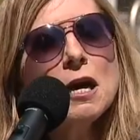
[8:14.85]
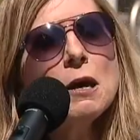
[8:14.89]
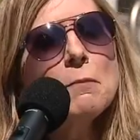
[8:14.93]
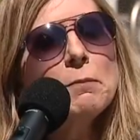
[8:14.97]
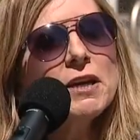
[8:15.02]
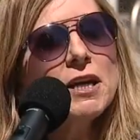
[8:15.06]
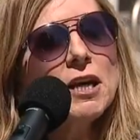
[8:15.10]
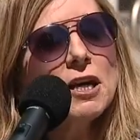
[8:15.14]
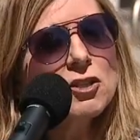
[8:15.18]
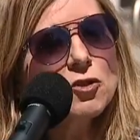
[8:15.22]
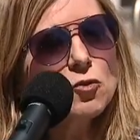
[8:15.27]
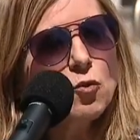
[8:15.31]

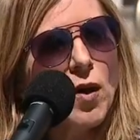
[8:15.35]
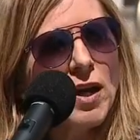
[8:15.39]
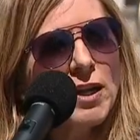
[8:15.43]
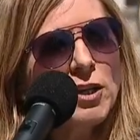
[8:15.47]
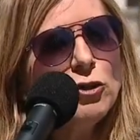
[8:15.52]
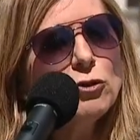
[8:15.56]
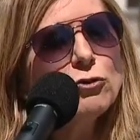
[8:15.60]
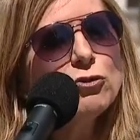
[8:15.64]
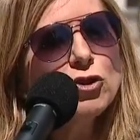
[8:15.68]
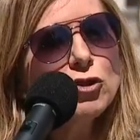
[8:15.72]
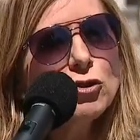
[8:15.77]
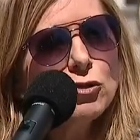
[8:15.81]
because when
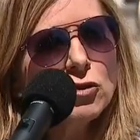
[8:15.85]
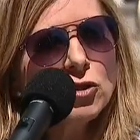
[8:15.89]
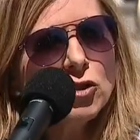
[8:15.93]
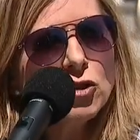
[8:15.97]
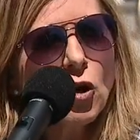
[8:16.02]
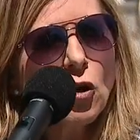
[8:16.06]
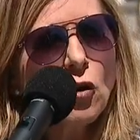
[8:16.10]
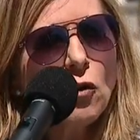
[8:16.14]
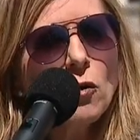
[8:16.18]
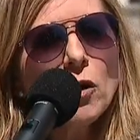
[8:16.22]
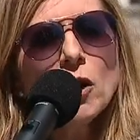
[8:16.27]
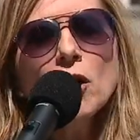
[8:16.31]
you do
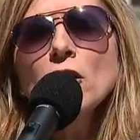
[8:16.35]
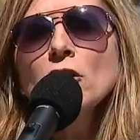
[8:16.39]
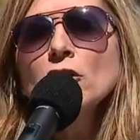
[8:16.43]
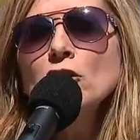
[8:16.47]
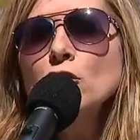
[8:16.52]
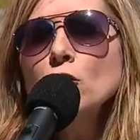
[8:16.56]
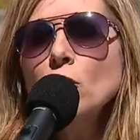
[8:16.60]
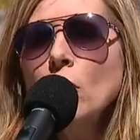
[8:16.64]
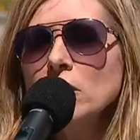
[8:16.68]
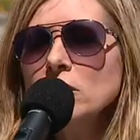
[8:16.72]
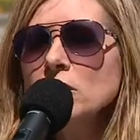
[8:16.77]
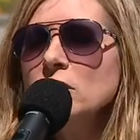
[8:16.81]
so,
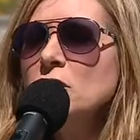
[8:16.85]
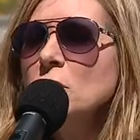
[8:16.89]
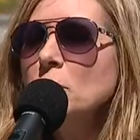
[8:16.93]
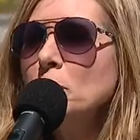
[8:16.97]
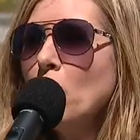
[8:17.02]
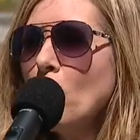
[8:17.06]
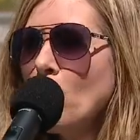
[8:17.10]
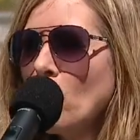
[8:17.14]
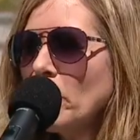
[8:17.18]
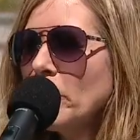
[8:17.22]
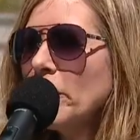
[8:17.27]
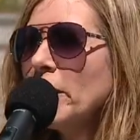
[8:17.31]
you are
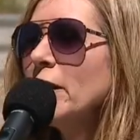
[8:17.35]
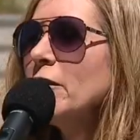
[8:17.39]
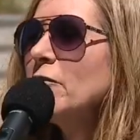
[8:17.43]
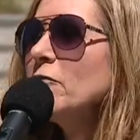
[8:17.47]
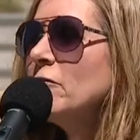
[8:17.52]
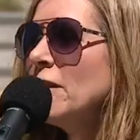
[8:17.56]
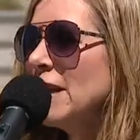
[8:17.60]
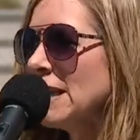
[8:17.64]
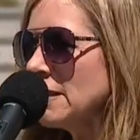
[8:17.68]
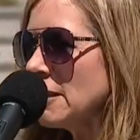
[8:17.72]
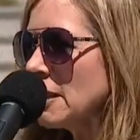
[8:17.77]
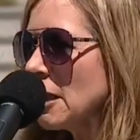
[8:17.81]
supporting
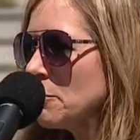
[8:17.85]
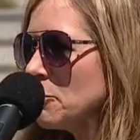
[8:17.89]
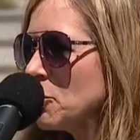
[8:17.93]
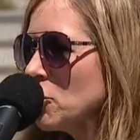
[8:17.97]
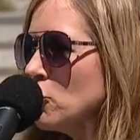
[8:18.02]
victims.